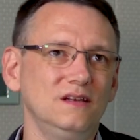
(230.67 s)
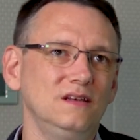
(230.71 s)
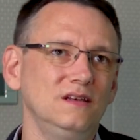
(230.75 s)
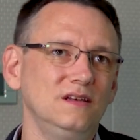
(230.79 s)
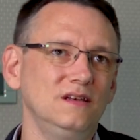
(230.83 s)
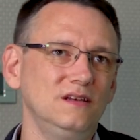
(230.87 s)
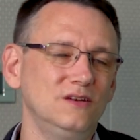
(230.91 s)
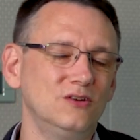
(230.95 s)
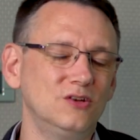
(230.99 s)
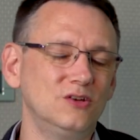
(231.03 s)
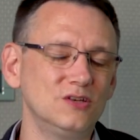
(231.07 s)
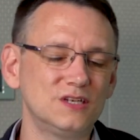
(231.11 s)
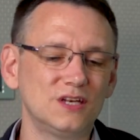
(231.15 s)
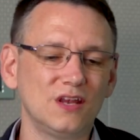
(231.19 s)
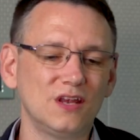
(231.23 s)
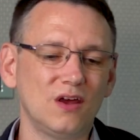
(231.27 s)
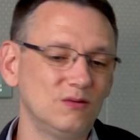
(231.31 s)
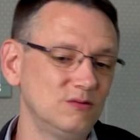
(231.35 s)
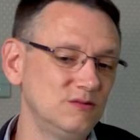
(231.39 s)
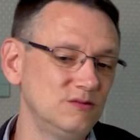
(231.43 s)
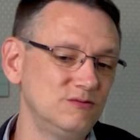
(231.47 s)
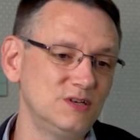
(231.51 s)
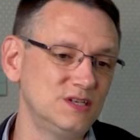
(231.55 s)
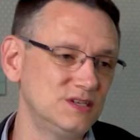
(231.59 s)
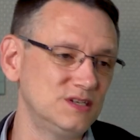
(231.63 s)
you can start
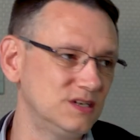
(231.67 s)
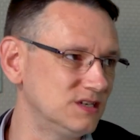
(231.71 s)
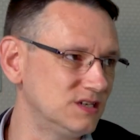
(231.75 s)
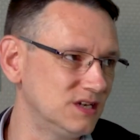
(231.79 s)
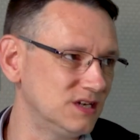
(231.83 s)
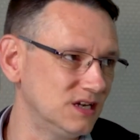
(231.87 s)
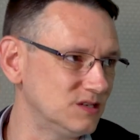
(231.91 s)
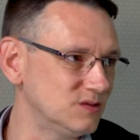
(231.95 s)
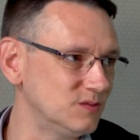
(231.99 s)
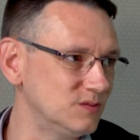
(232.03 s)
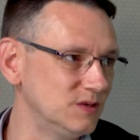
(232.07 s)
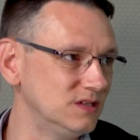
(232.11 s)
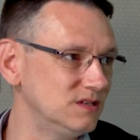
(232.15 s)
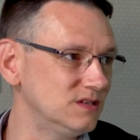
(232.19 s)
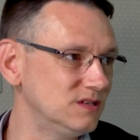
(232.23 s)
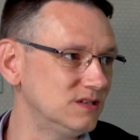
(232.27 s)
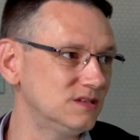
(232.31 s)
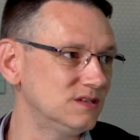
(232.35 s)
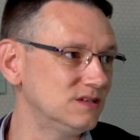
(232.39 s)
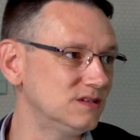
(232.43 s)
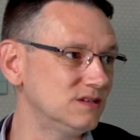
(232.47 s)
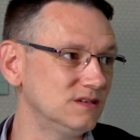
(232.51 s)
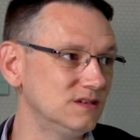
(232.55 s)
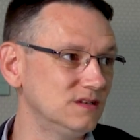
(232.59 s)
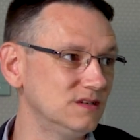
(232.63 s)
with risk
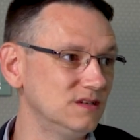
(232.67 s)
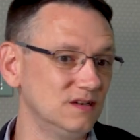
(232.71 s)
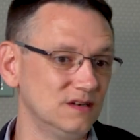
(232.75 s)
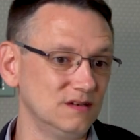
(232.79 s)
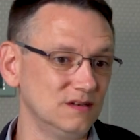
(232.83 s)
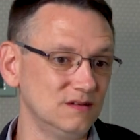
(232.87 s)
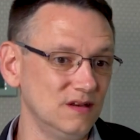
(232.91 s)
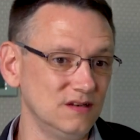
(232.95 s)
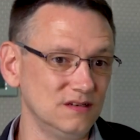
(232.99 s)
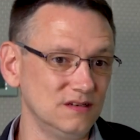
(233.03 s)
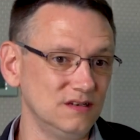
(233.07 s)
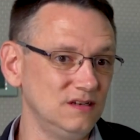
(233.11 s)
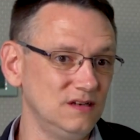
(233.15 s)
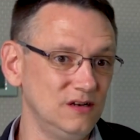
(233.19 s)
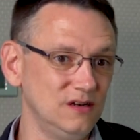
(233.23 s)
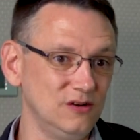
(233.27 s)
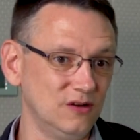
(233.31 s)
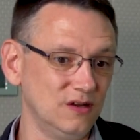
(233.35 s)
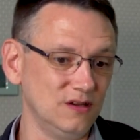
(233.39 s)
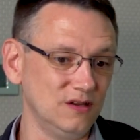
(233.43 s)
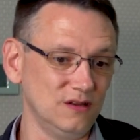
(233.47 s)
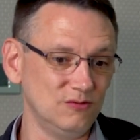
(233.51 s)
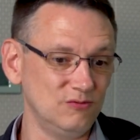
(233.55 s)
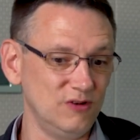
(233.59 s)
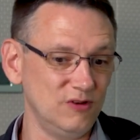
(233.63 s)
assessments.
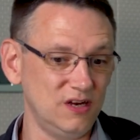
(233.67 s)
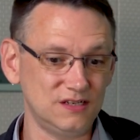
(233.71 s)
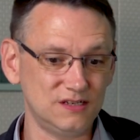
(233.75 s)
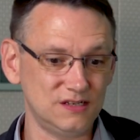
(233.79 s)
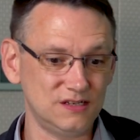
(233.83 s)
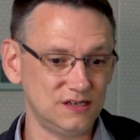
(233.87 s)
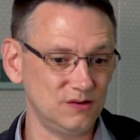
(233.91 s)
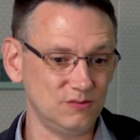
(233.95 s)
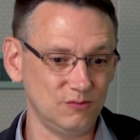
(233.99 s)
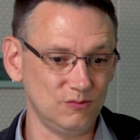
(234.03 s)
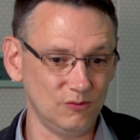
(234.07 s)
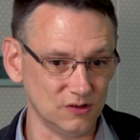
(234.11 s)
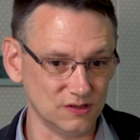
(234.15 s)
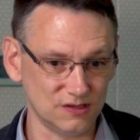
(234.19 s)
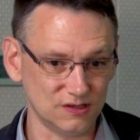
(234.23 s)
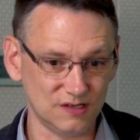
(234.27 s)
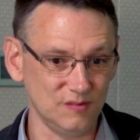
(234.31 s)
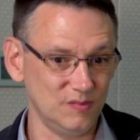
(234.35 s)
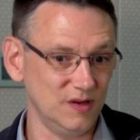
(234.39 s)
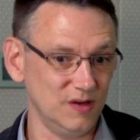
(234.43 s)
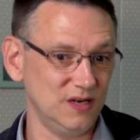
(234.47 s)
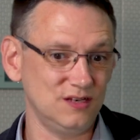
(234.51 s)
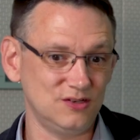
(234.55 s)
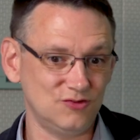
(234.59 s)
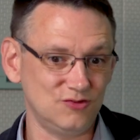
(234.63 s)
Look at the risk. What's the
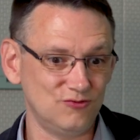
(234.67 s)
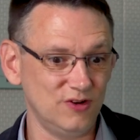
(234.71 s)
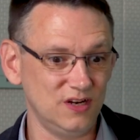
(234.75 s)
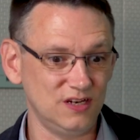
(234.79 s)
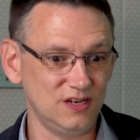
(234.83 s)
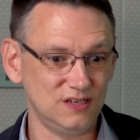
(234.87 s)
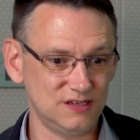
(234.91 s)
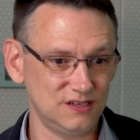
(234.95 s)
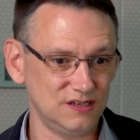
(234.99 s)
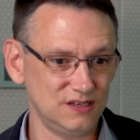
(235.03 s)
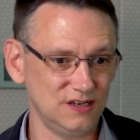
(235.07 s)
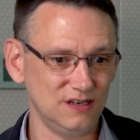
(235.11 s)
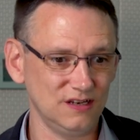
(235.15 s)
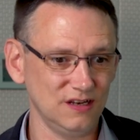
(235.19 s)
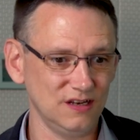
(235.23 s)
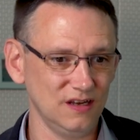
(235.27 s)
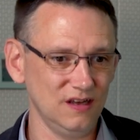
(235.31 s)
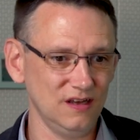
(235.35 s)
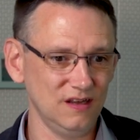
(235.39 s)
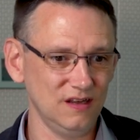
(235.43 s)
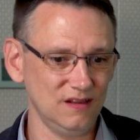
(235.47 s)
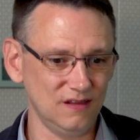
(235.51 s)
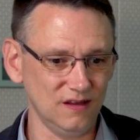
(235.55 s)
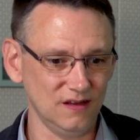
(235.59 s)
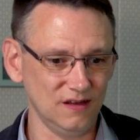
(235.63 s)
biggest risk
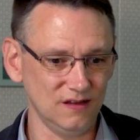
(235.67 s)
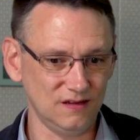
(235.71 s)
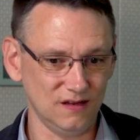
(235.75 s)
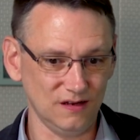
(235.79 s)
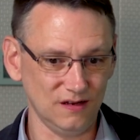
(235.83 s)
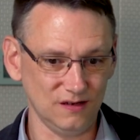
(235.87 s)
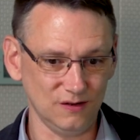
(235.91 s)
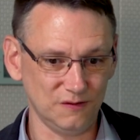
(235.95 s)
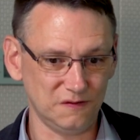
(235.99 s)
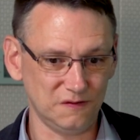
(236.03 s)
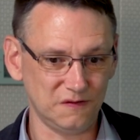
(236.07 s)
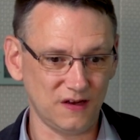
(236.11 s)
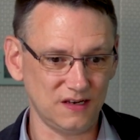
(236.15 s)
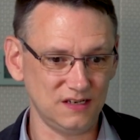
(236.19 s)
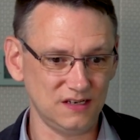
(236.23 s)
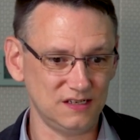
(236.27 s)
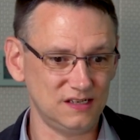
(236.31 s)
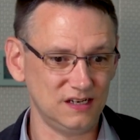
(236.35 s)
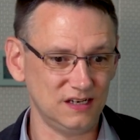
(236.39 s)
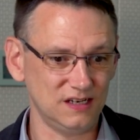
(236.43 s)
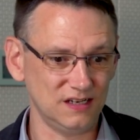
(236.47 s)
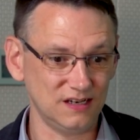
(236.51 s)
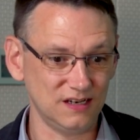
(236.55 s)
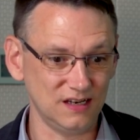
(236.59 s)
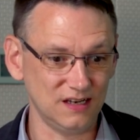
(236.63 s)
that you're
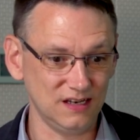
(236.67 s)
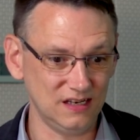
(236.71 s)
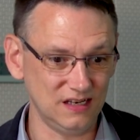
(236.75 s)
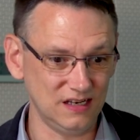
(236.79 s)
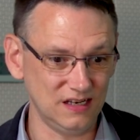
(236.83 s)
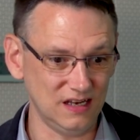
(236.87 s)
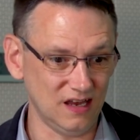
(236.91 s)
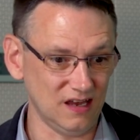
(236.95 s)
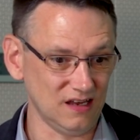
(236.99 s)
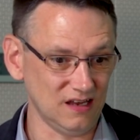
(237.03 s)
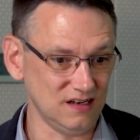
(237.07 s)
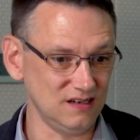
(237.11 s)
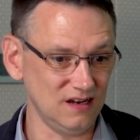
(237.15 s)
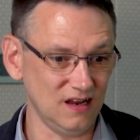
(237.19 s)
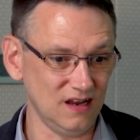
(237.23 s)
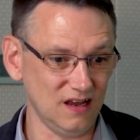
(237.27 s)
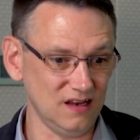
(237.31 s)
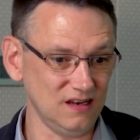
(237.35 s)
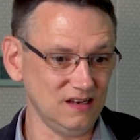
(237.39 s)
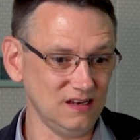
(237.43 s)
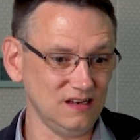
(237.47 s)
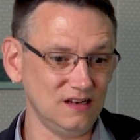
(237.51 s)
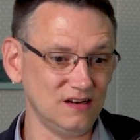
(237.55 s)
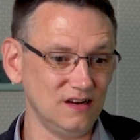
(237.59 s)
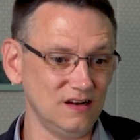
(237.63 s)
facing? And
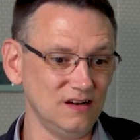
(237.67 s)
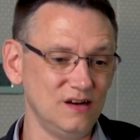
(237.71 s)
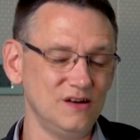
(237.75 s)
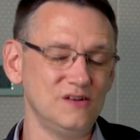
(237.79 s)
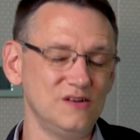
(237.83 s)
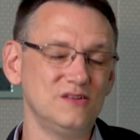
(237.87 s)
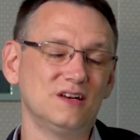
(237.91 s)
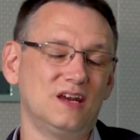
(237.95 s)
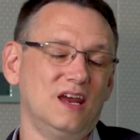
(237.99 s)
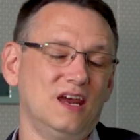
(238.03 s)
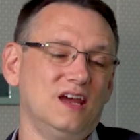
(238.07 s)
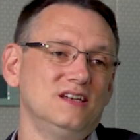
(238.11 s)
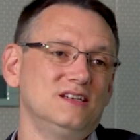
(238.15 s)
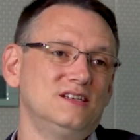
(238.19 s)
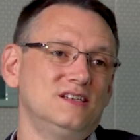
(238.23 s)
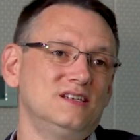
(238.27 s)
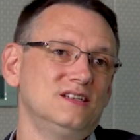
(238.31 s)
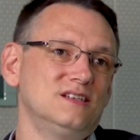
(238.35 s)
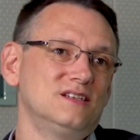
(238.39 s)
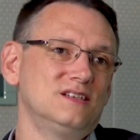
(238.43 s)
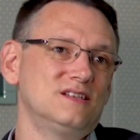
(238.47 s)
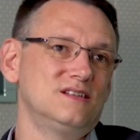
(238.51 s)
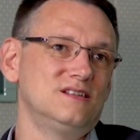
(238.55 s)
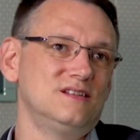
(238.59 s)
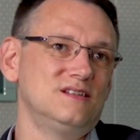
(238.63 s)
in a lot of
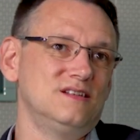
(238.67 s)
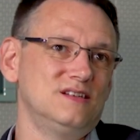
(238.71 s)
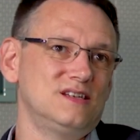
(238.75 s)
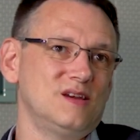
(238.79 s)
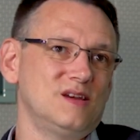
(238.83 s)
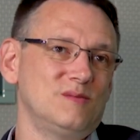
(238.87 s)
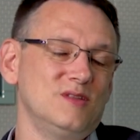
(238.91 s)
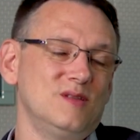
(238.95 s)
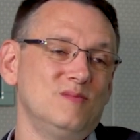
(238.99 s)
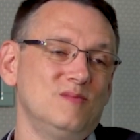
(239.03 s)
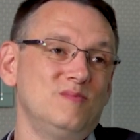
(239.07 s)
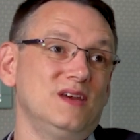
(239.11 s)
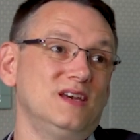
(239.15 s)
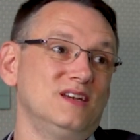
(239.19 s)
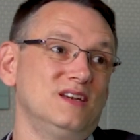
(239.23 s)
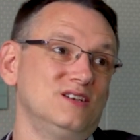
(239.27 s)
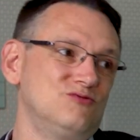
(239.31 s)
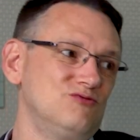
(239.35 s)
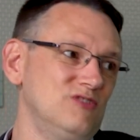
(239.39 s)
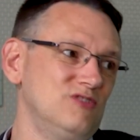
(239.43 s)
cases, some of the biggest